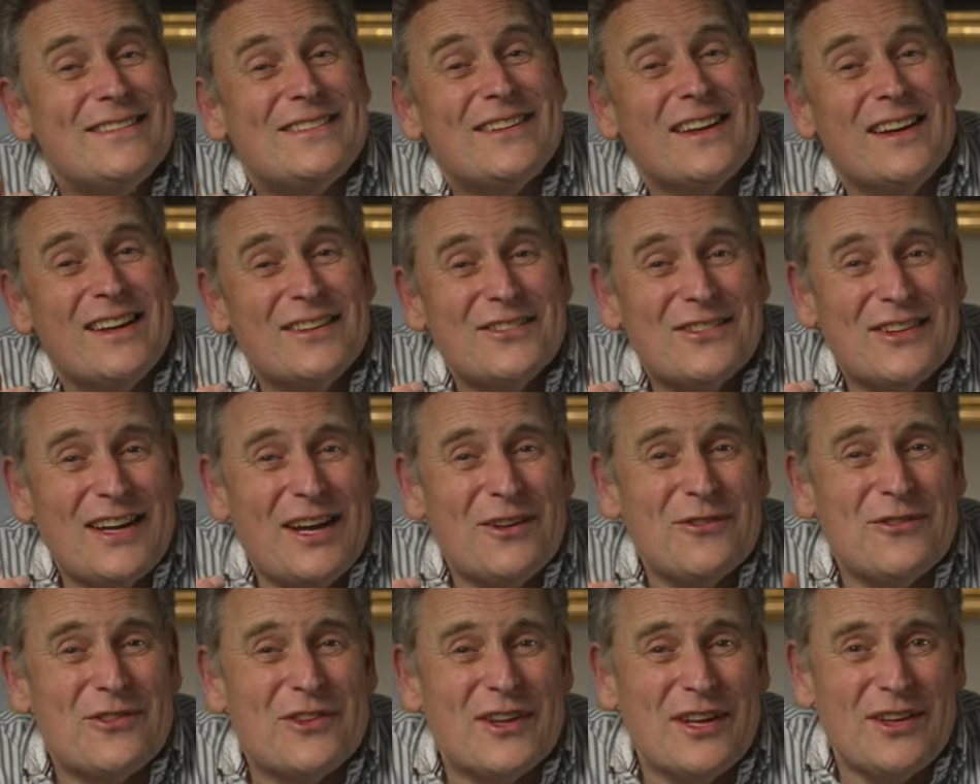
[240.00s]
turns
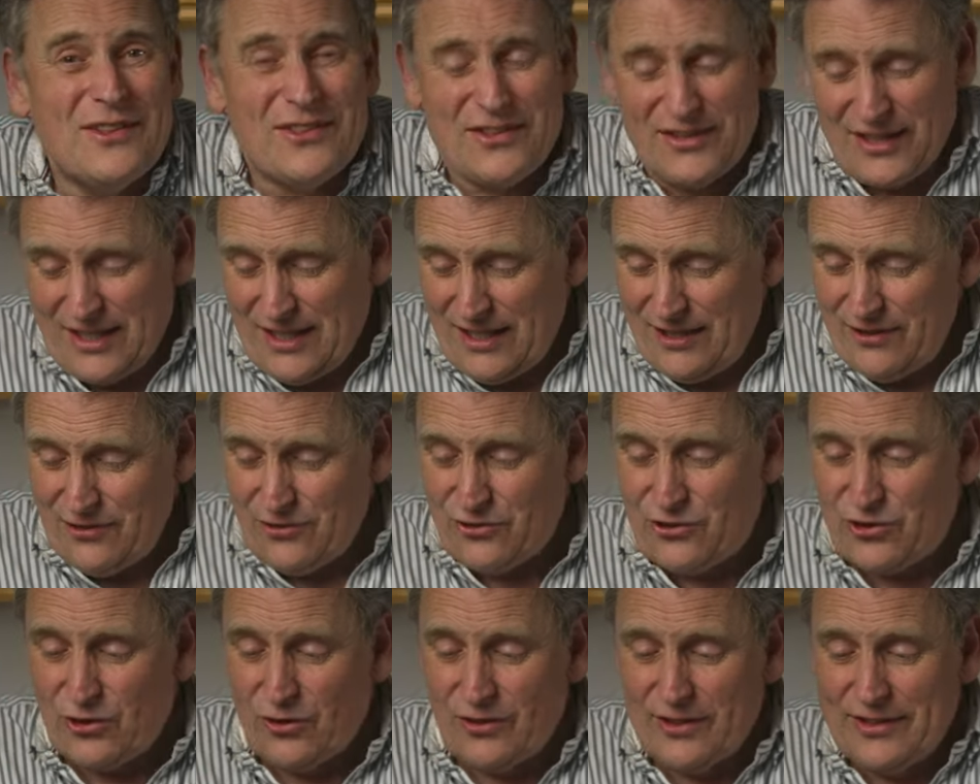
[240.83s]
out that the
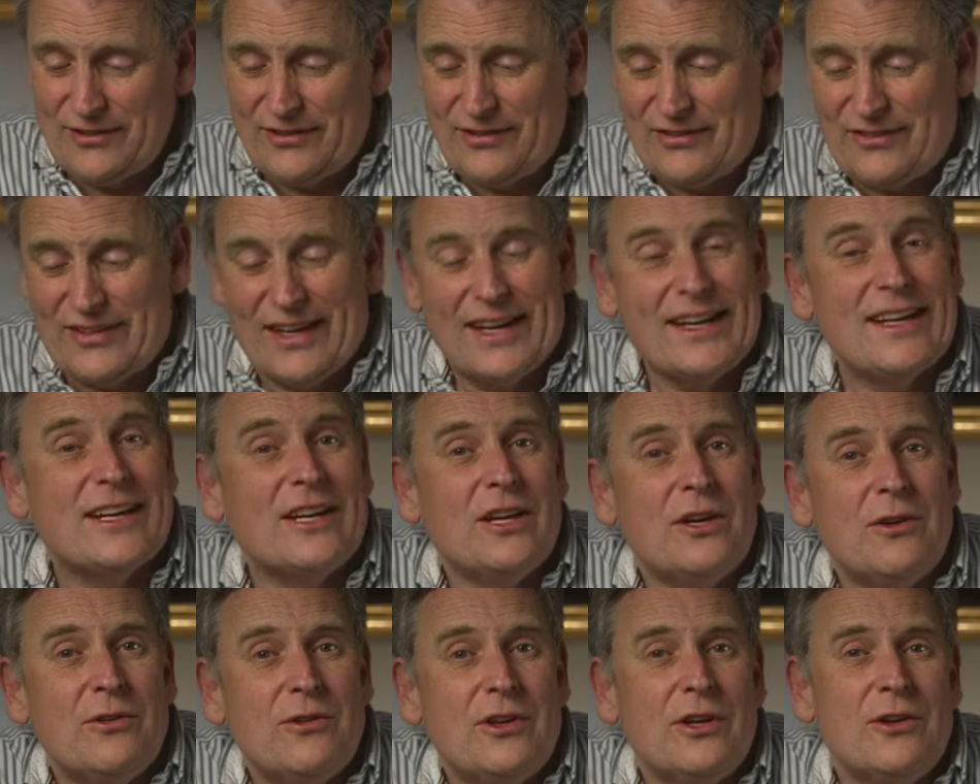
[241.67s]
joystick
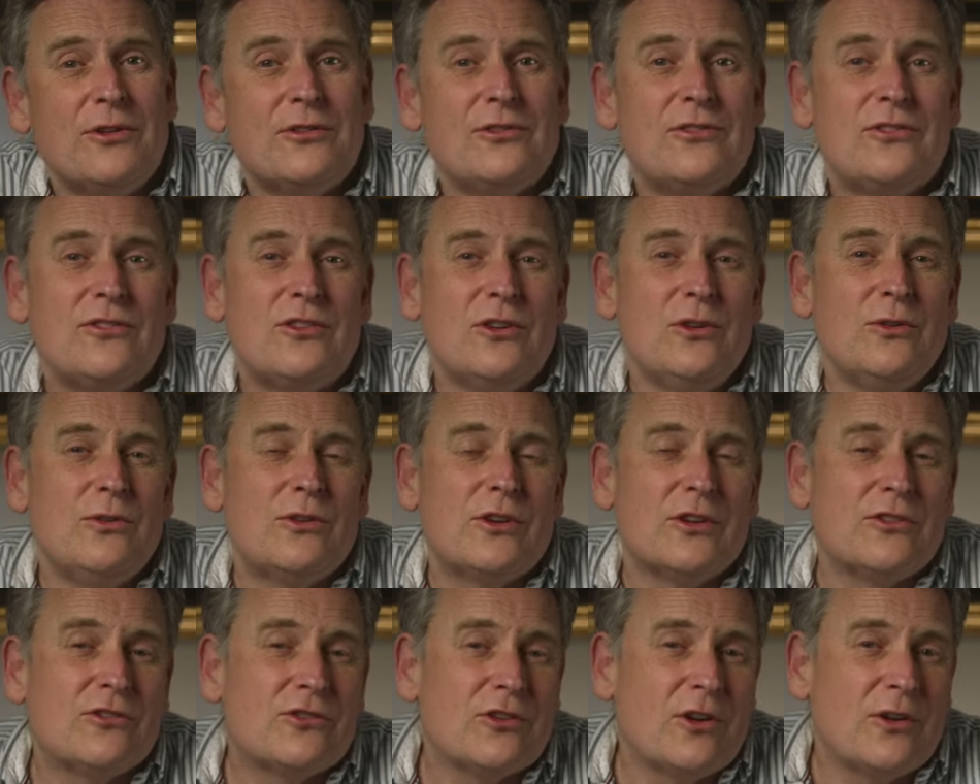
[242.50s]
you use to
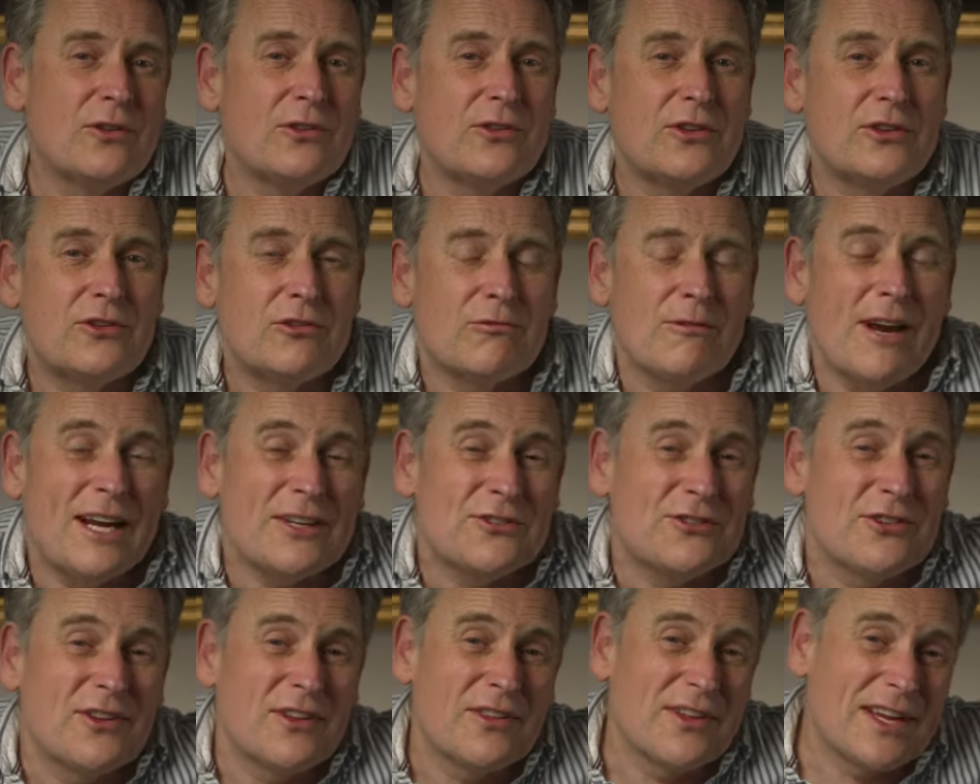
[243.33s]
control the
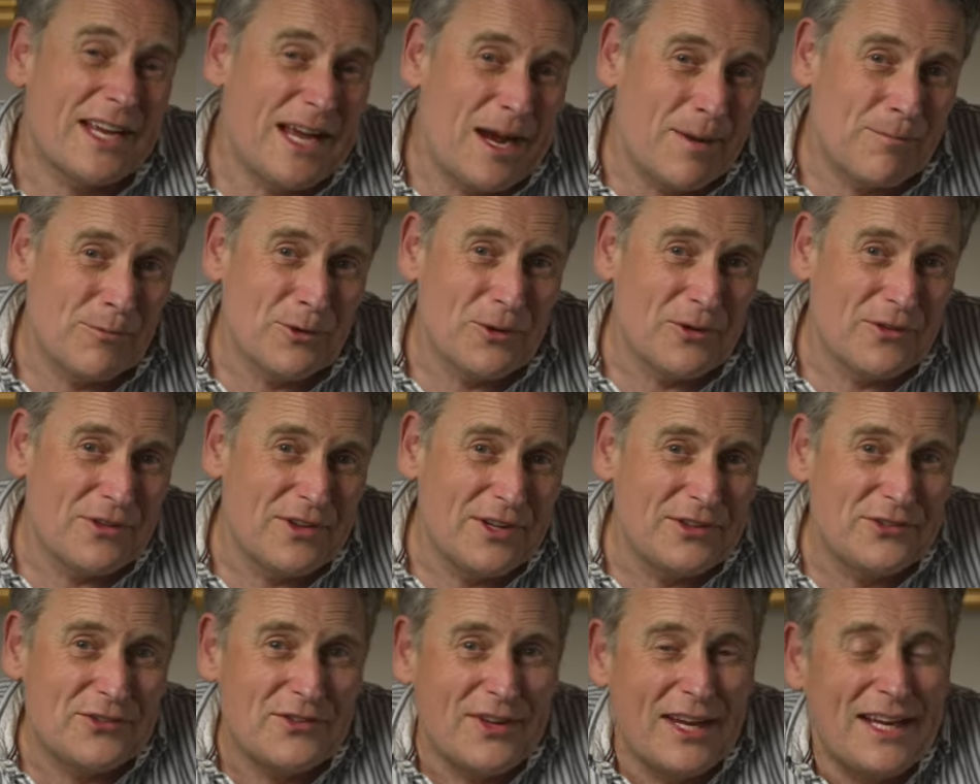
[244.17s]
direction of the camera on
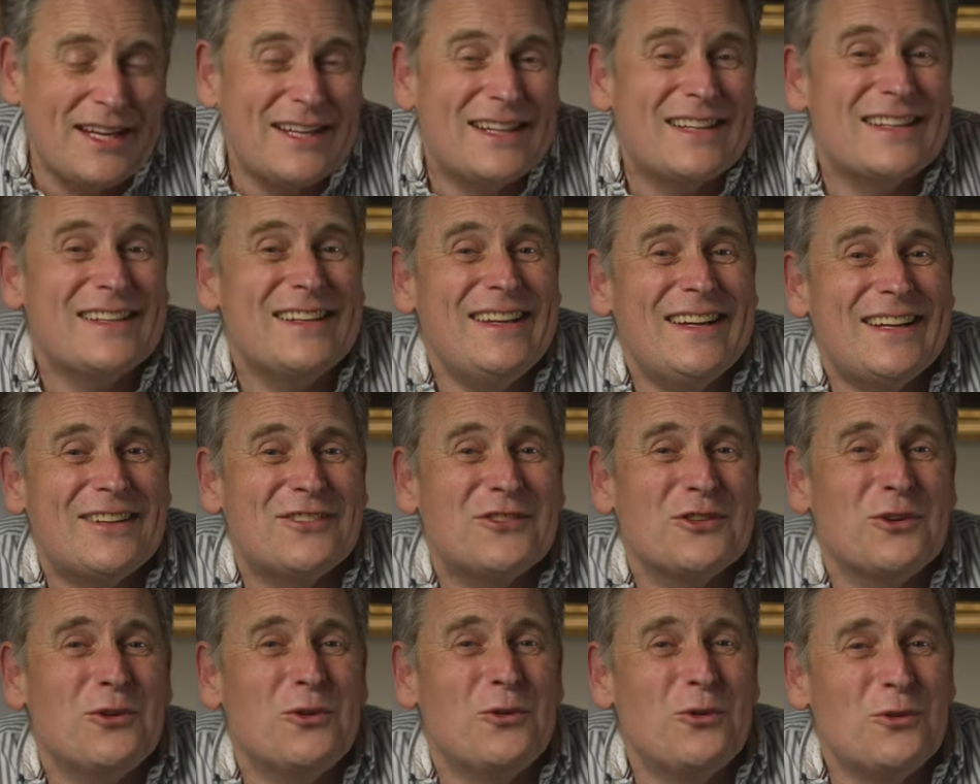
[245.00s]
this thing
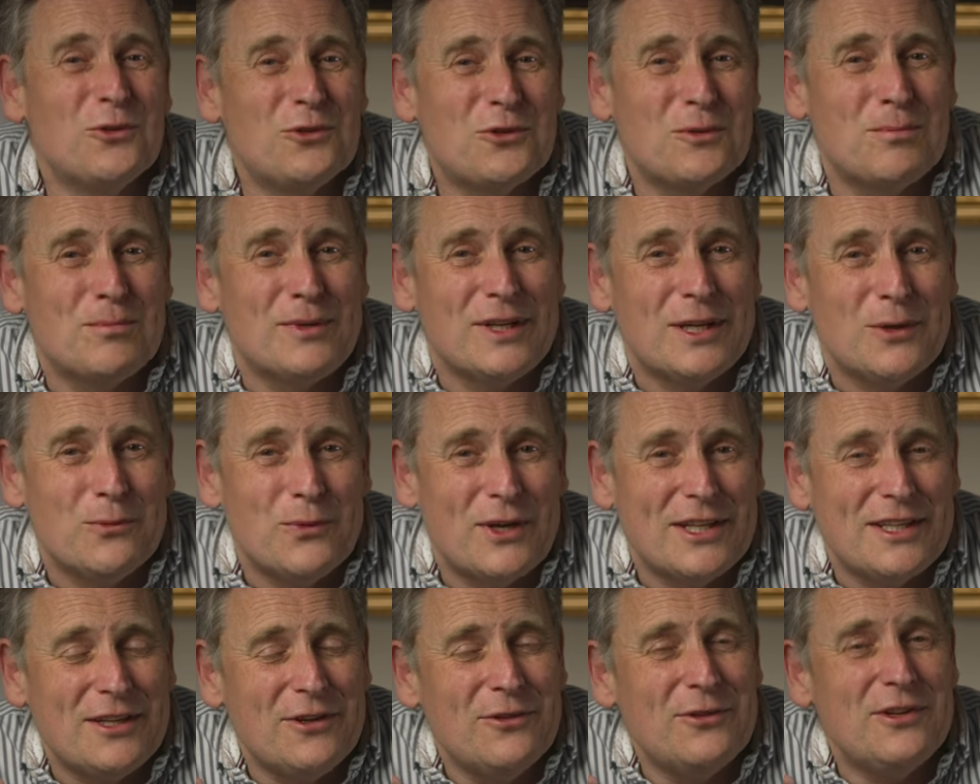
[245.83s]
clicks audibly
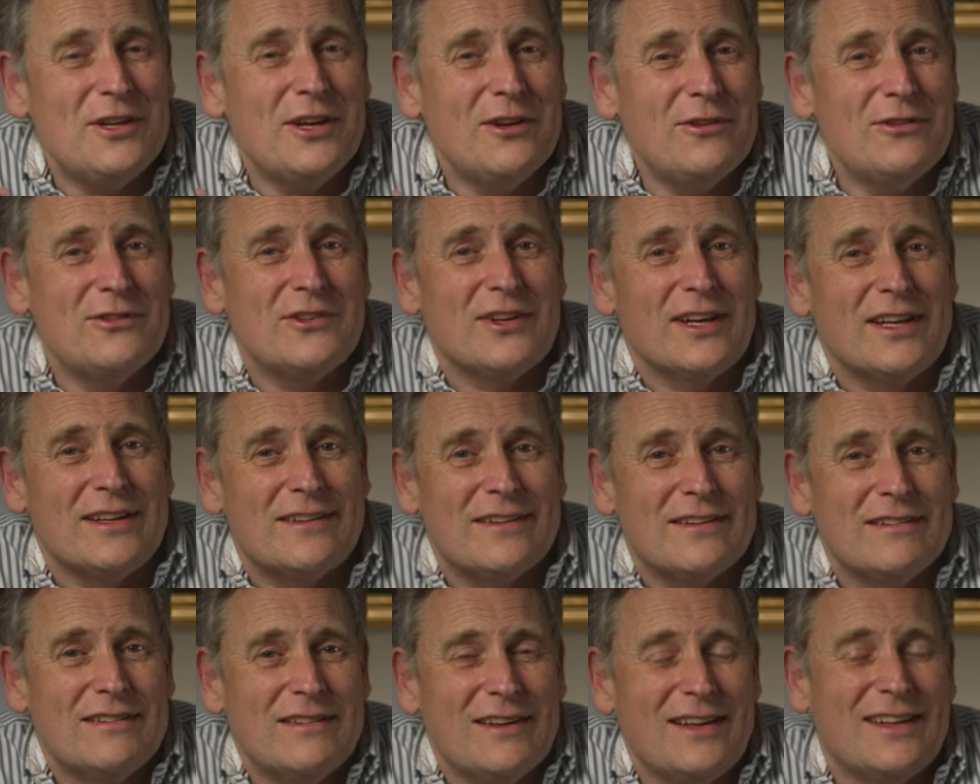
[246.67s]
when you use
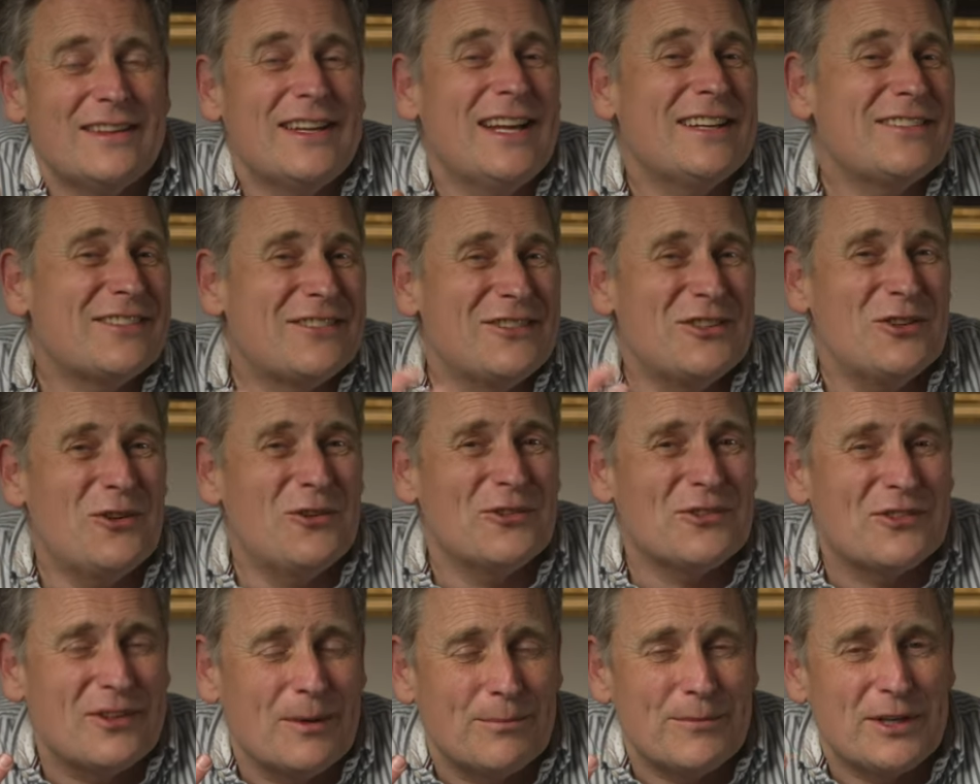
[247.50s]
it. And that's
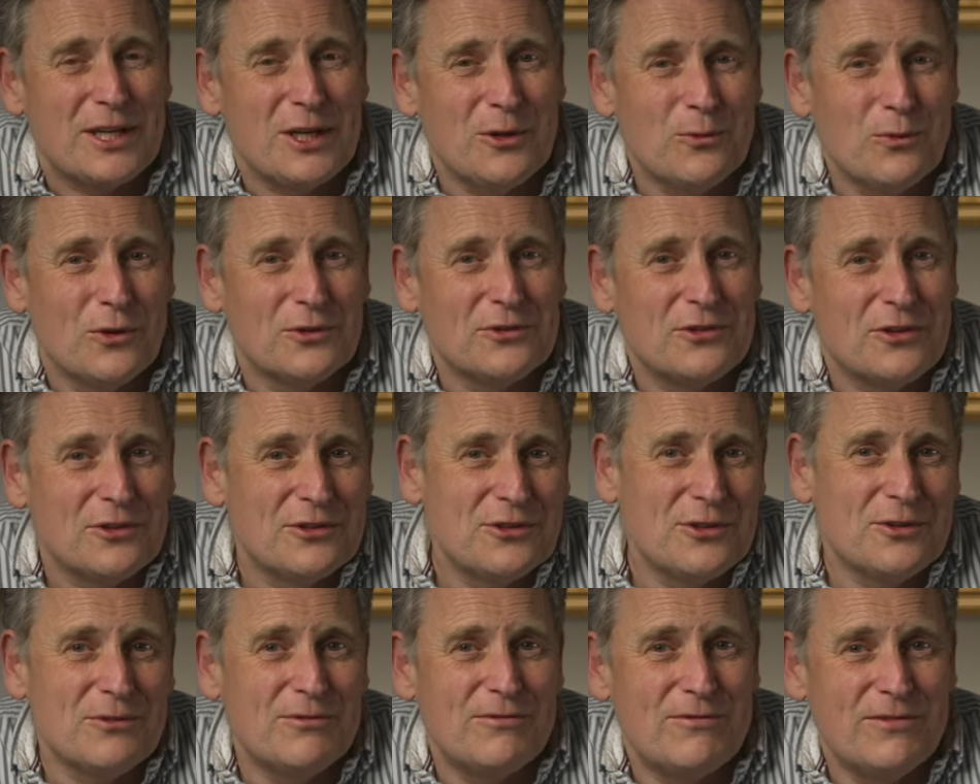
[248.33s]
not something you want on
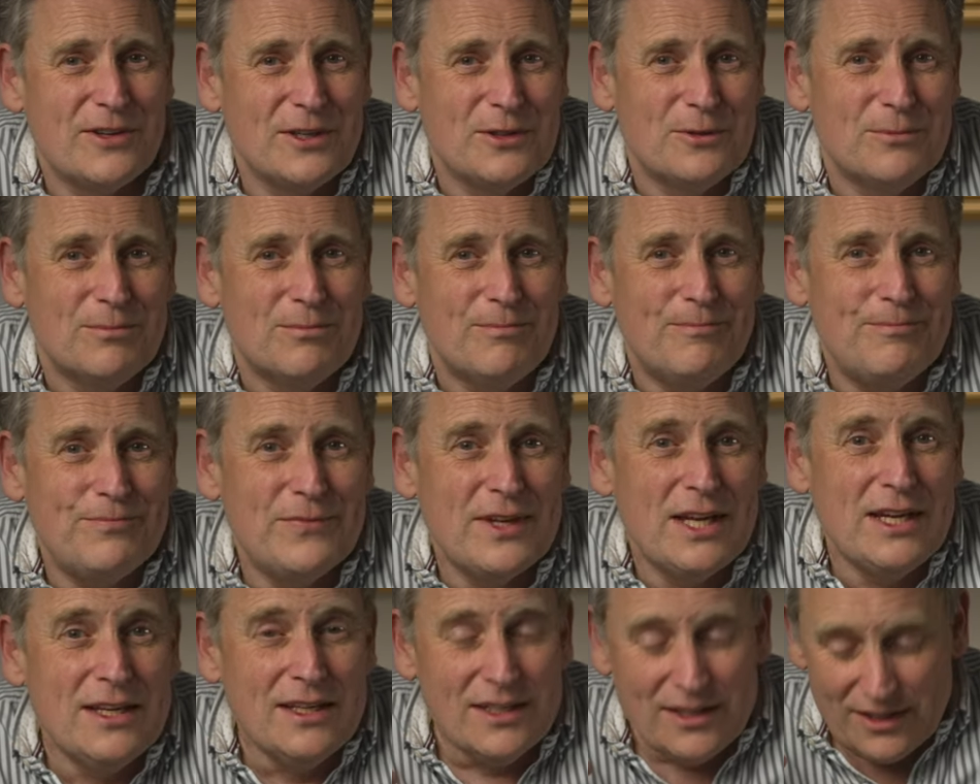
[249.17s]
your film.
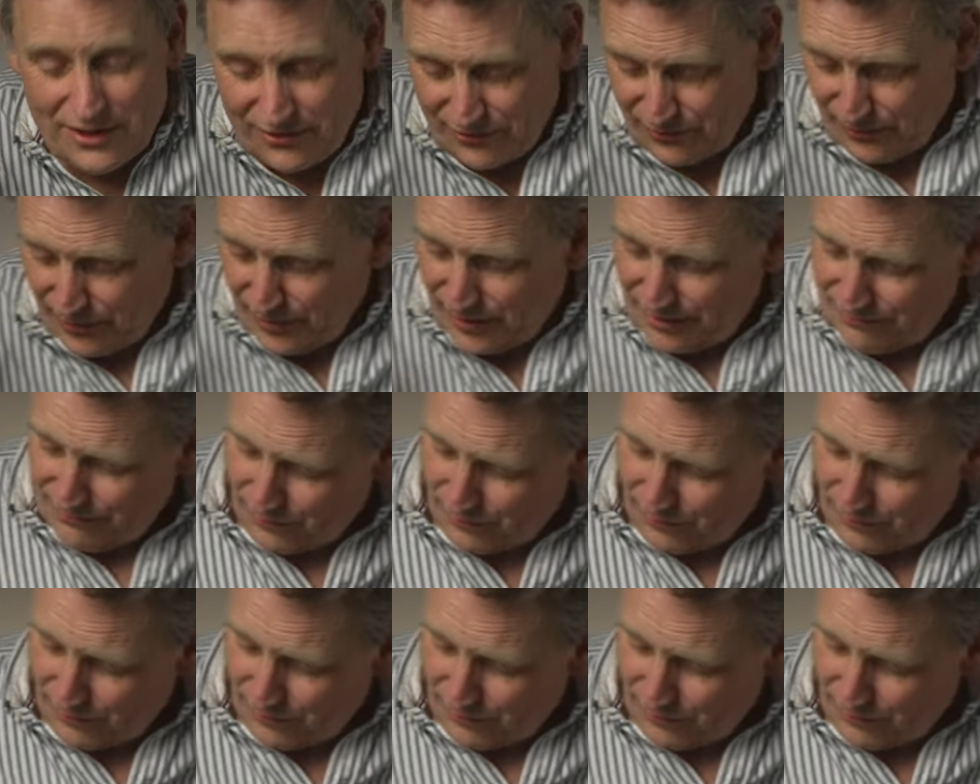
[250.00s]
So I've